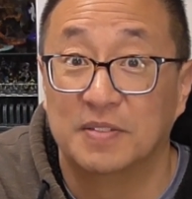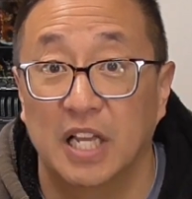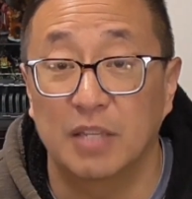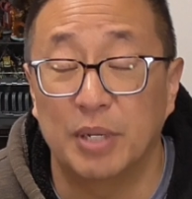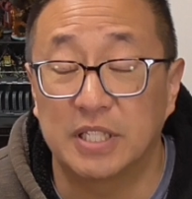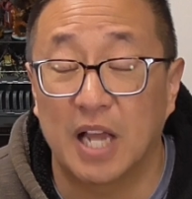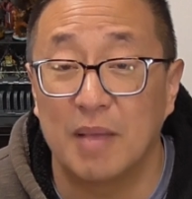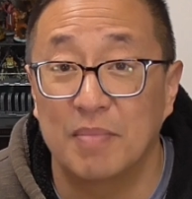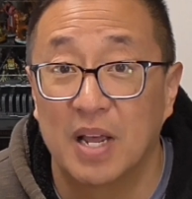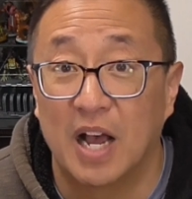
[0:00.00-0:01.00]
In the
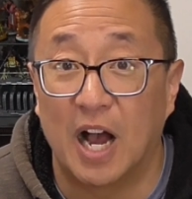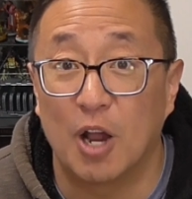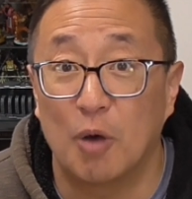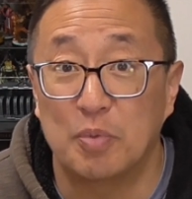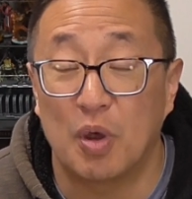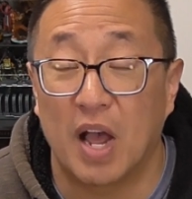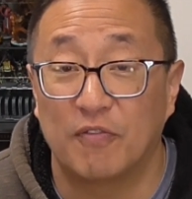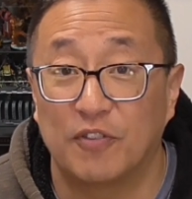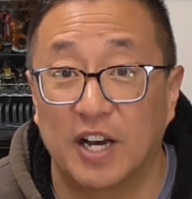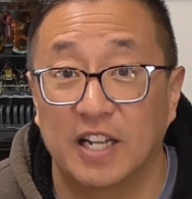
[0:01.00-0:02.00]
meantime, I hope you
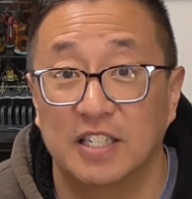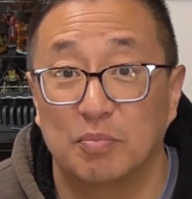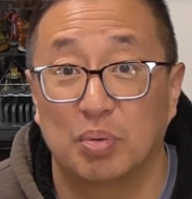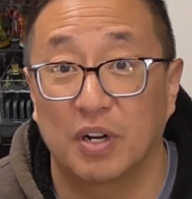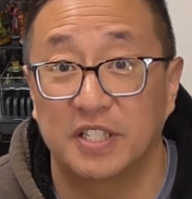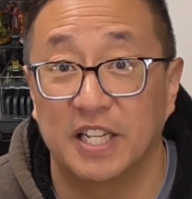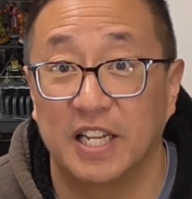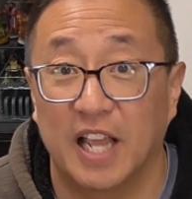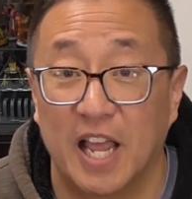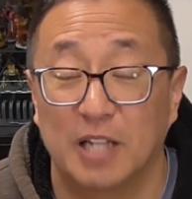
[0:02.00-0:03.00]
have fun
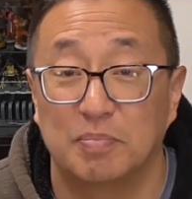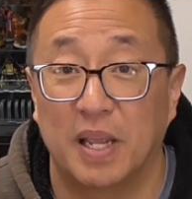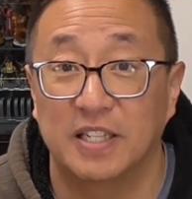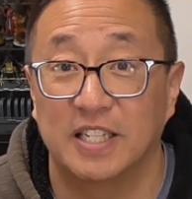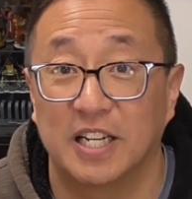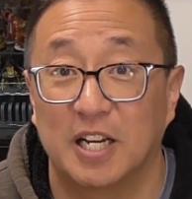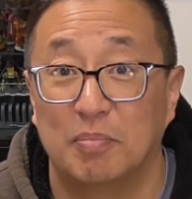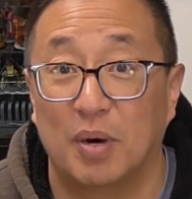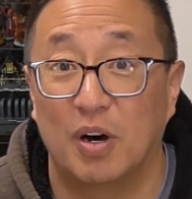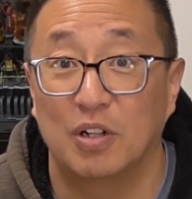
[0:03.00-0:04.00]
printing and painting
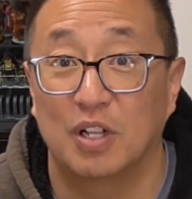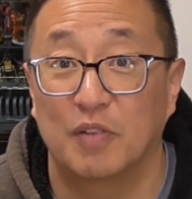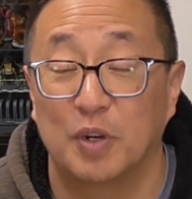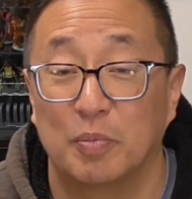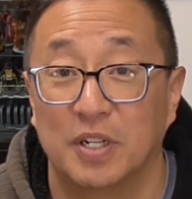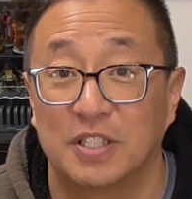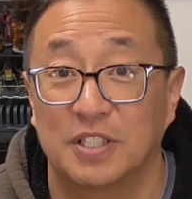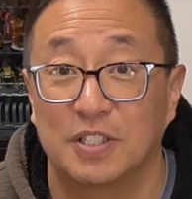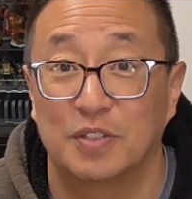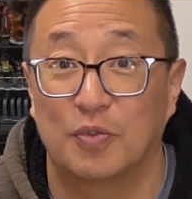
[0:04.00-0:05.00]
up all of your
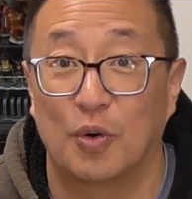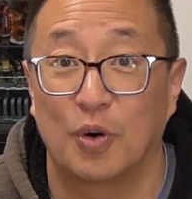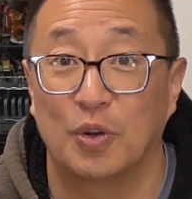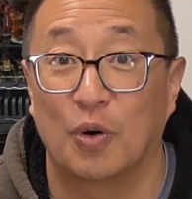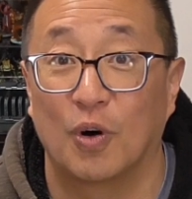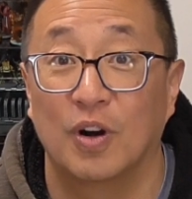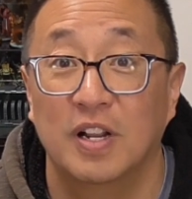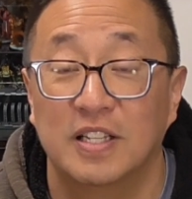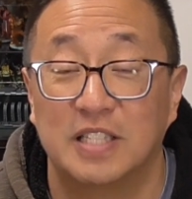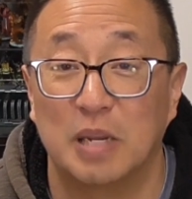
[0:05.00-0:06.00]
miniatures for
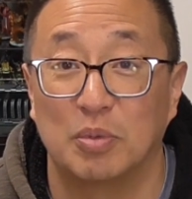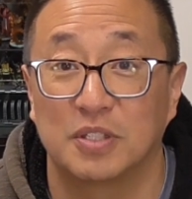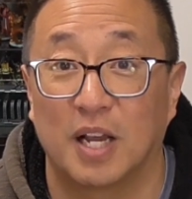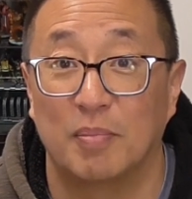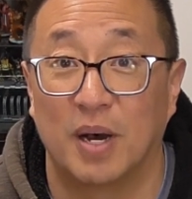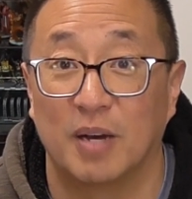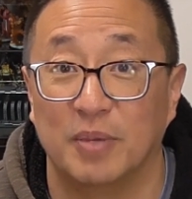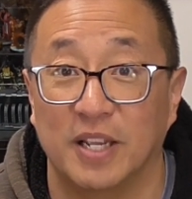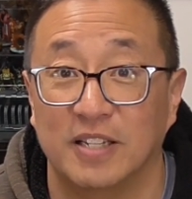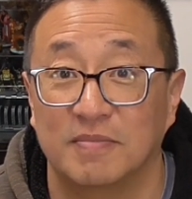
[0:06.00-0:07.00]
your tabletop
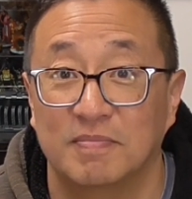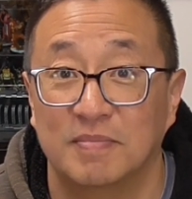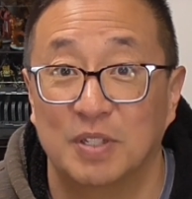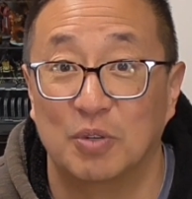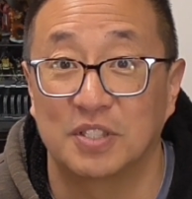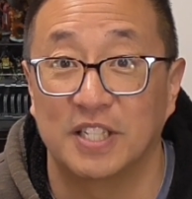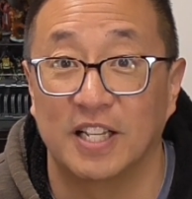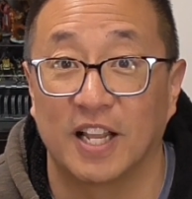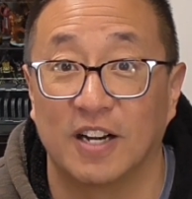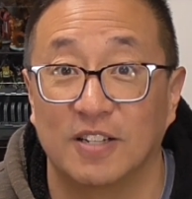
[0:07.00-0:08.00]
hobbying. We'll see
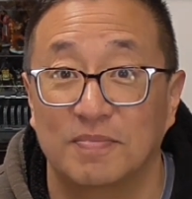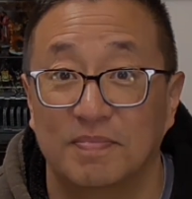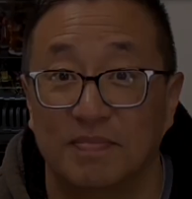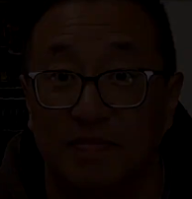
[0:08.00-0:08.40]
you later.